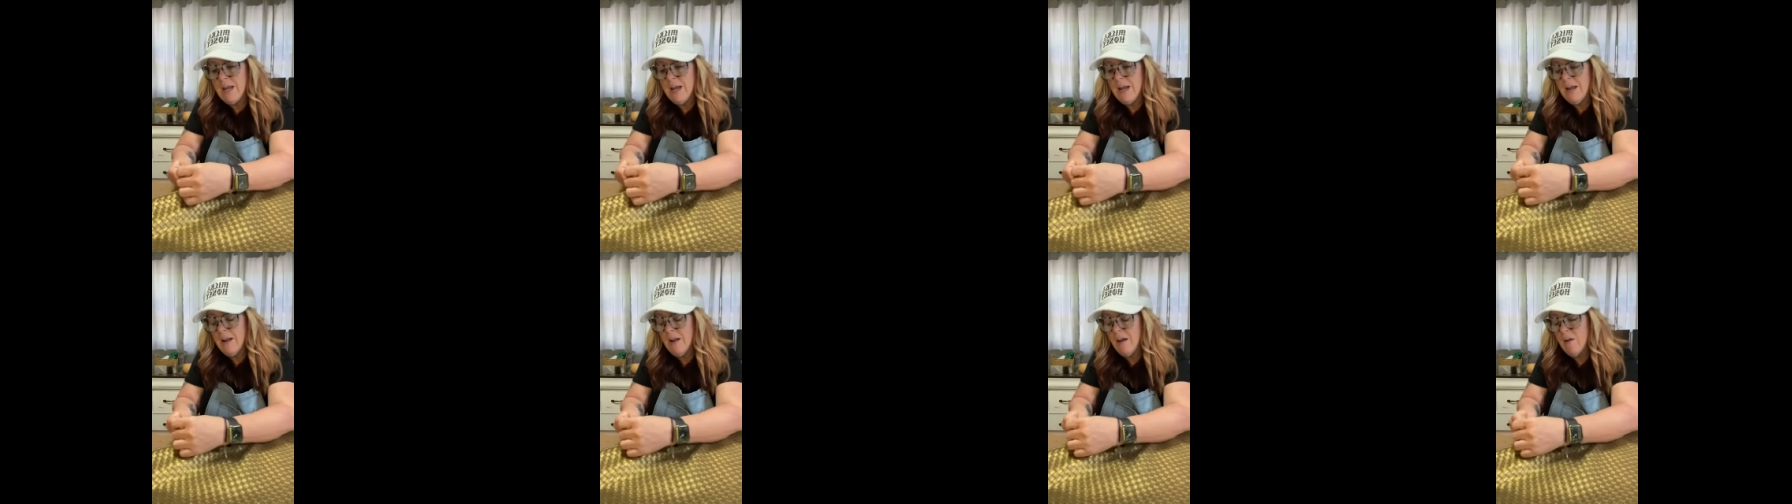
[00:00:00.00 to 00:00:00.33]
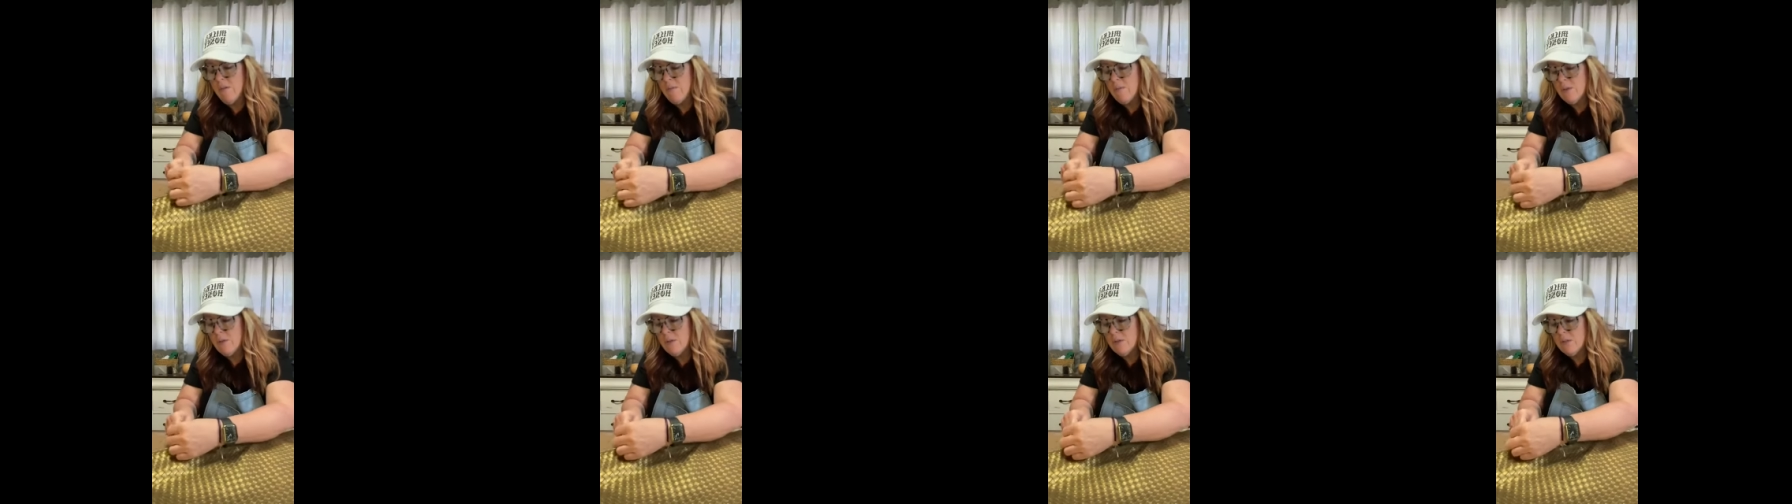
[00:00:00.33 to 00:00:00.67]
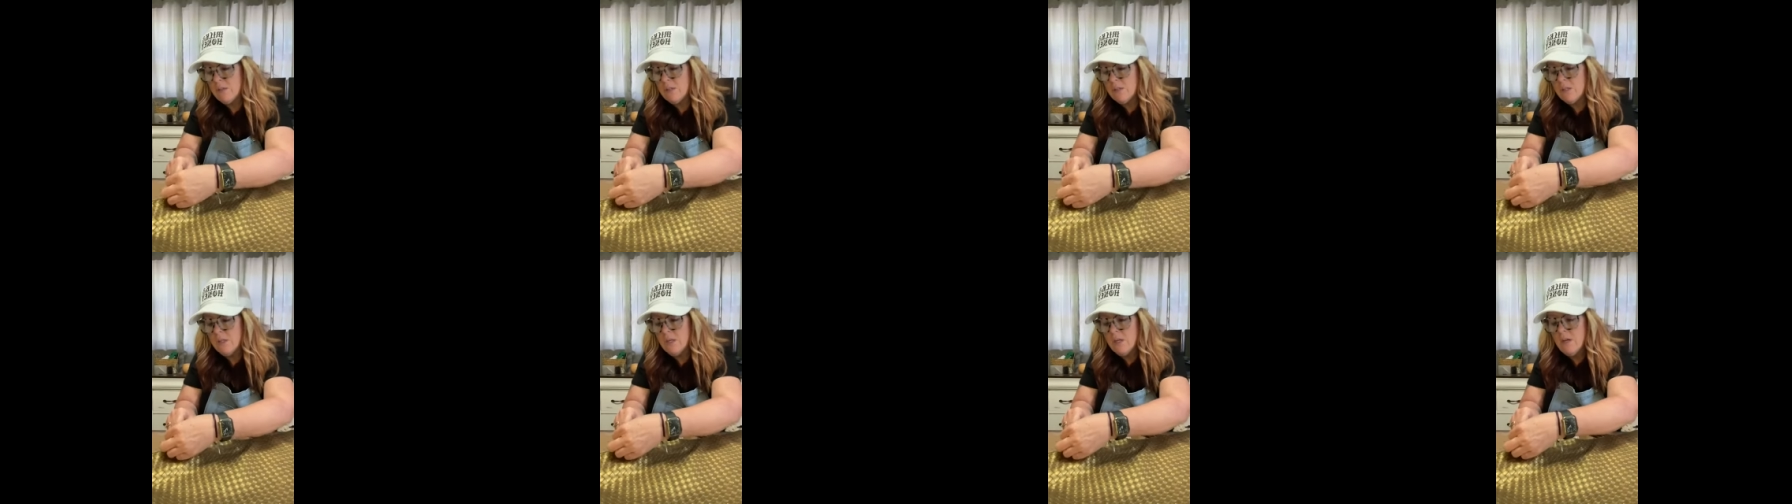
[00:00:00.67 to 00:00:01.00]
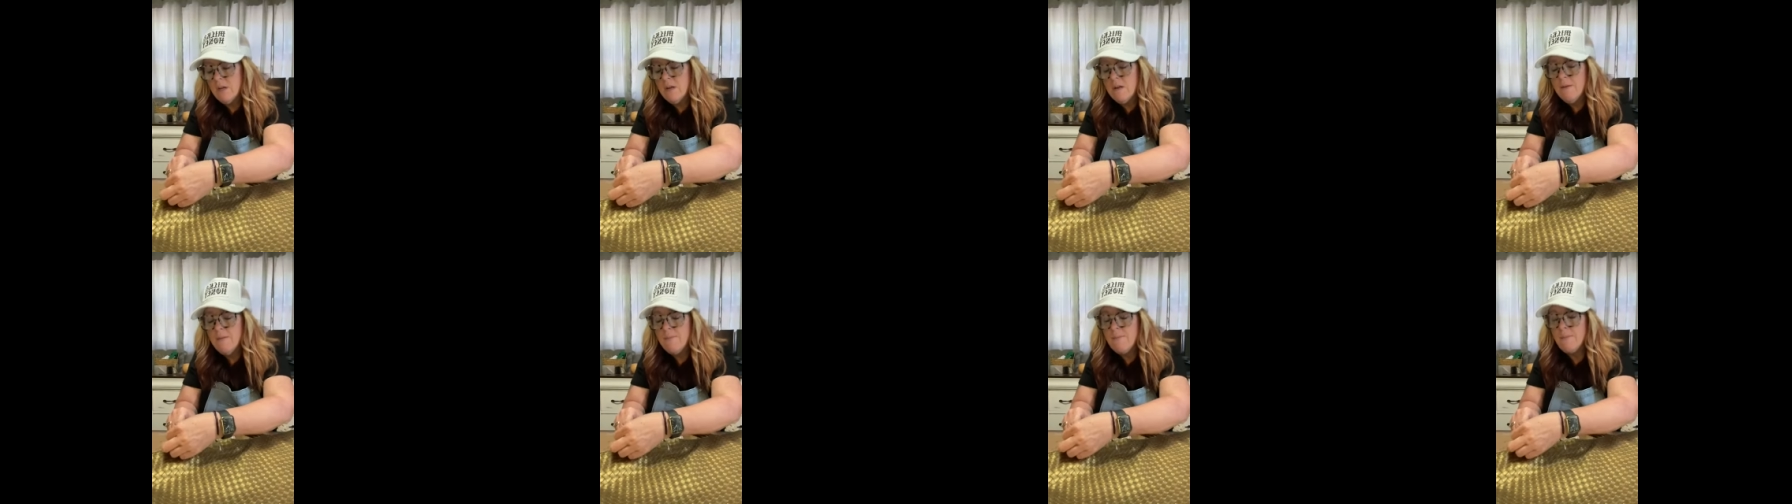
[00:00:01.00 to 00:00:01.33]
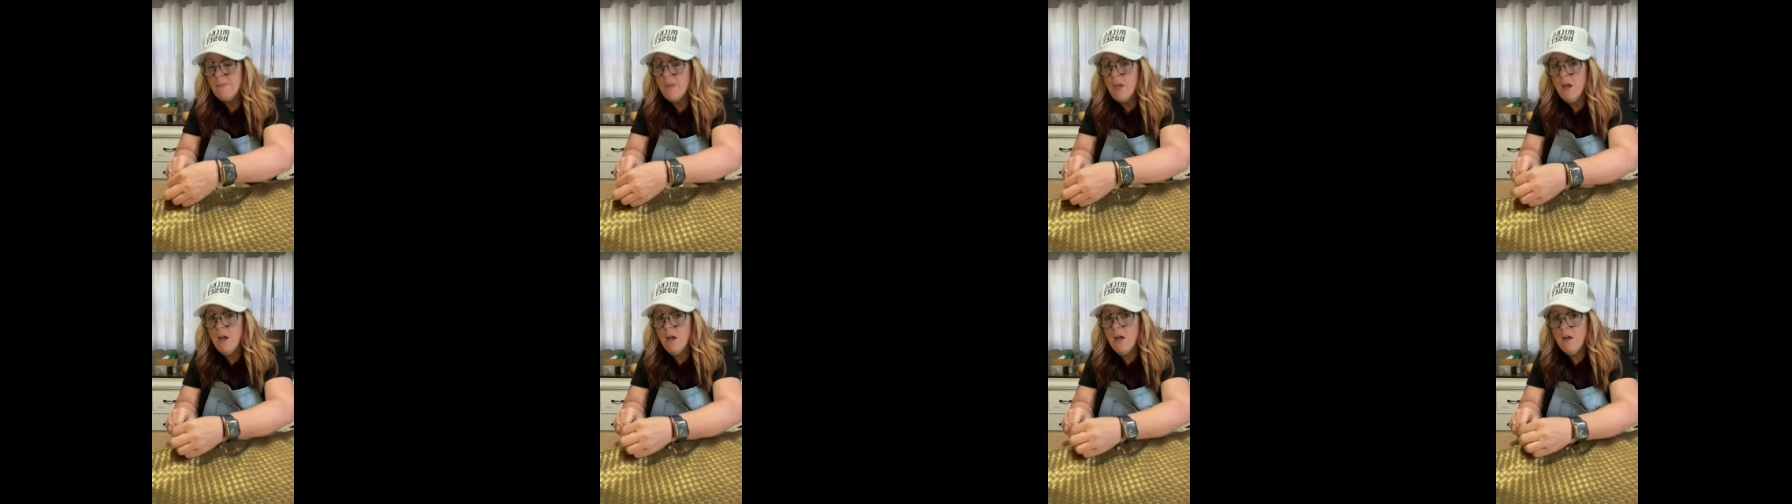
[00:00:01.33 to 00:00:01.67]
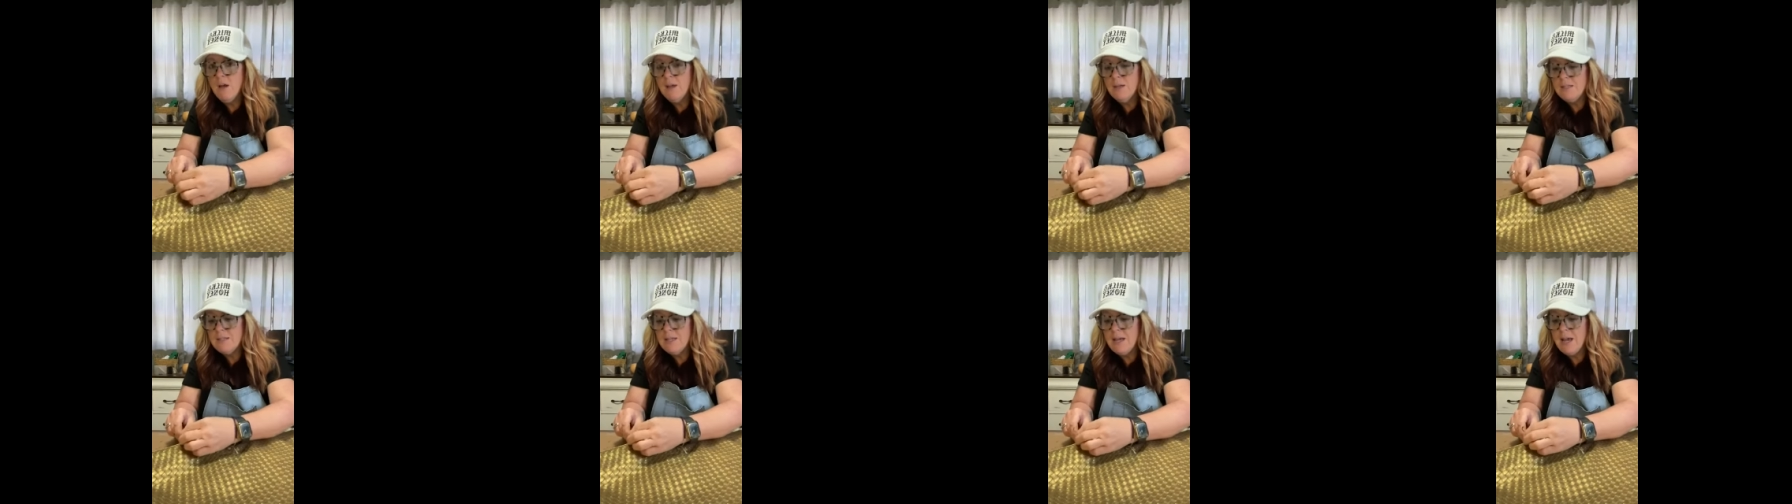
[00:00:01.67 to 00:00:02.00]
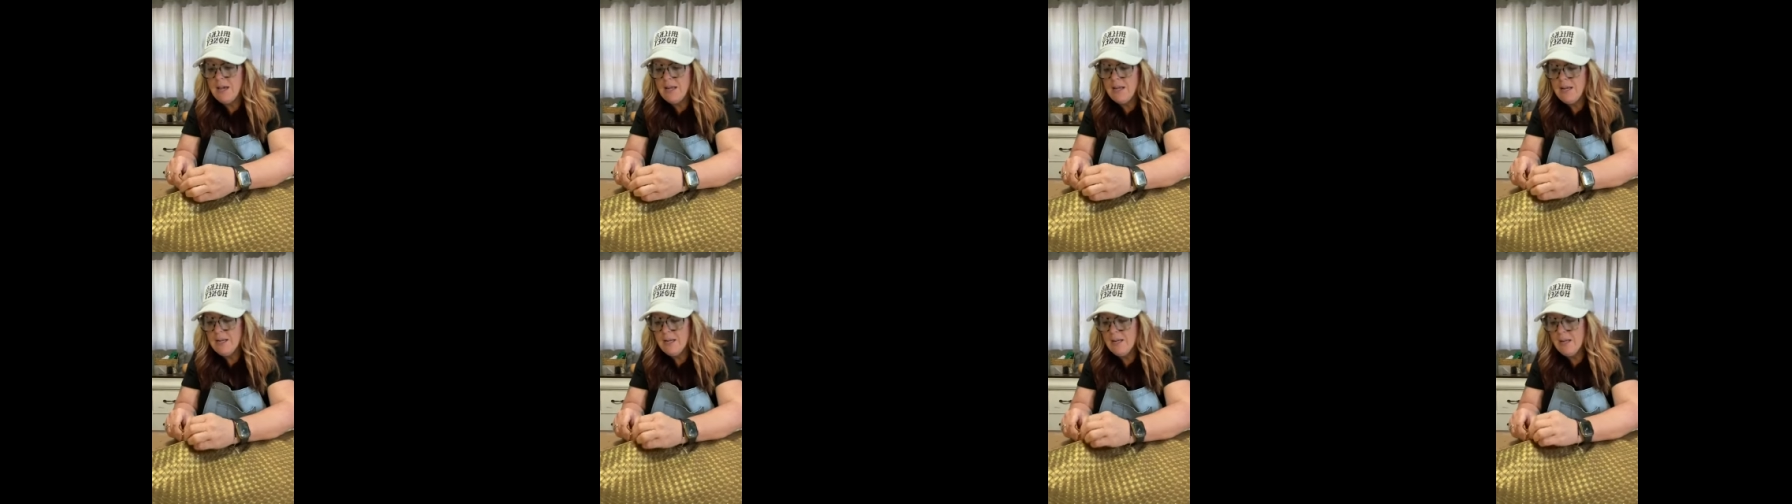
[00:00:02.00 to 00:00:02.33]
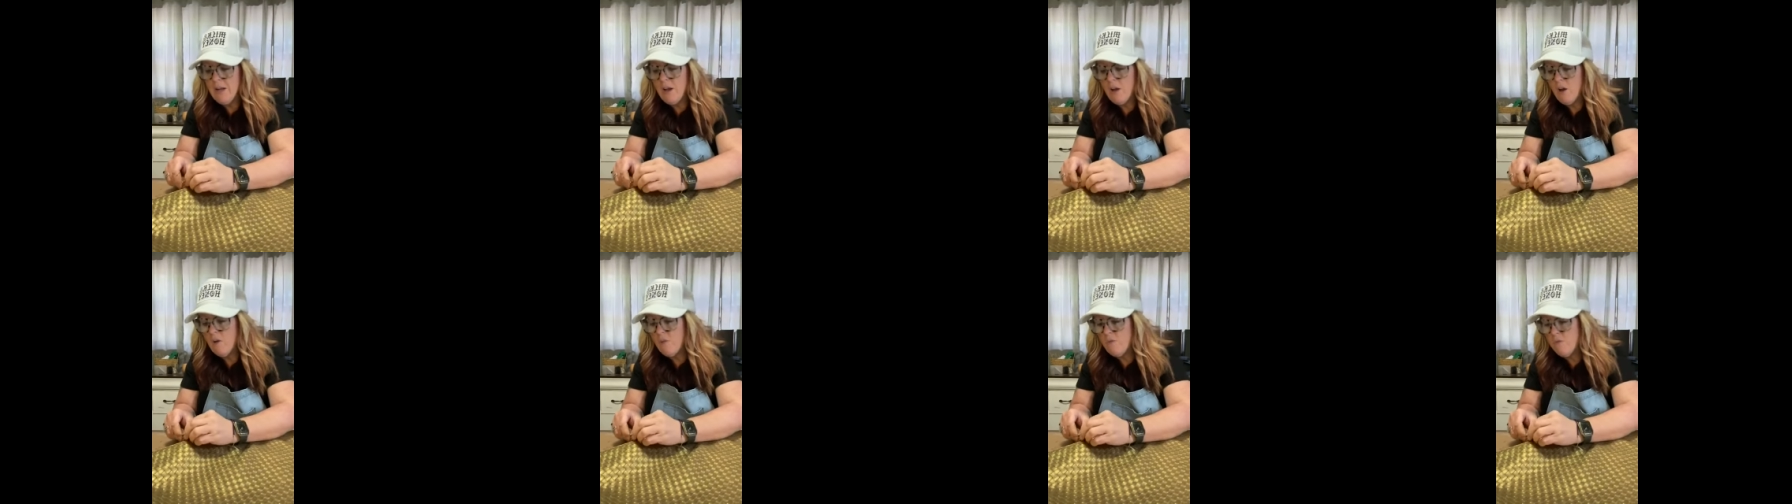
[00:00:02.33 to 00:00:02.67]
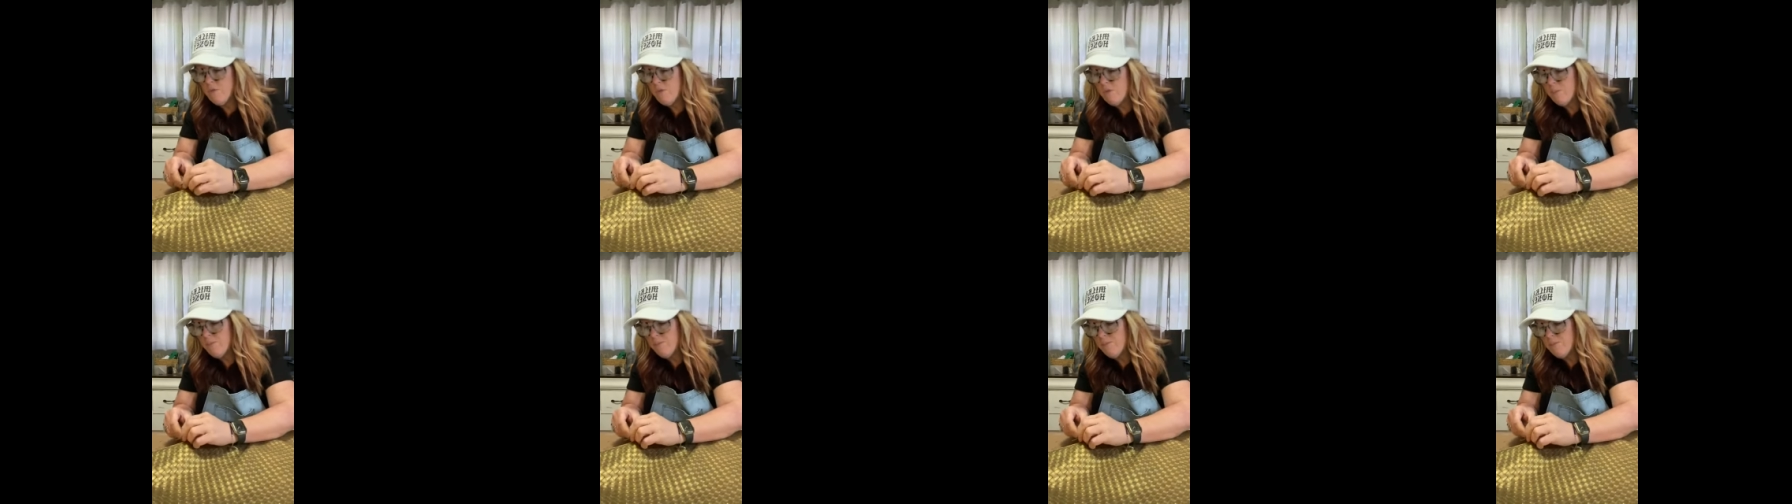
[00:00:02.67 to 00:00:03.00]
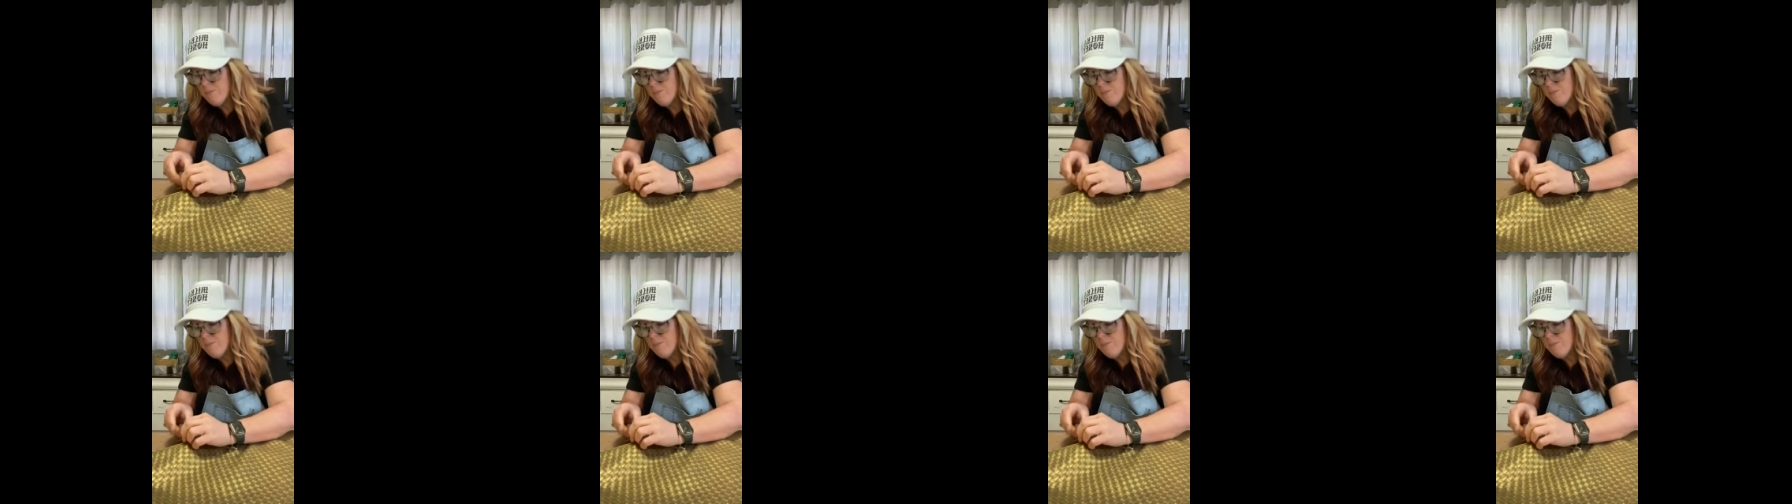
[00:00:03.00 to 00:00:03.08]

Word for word: kind of almost uh, tying it off.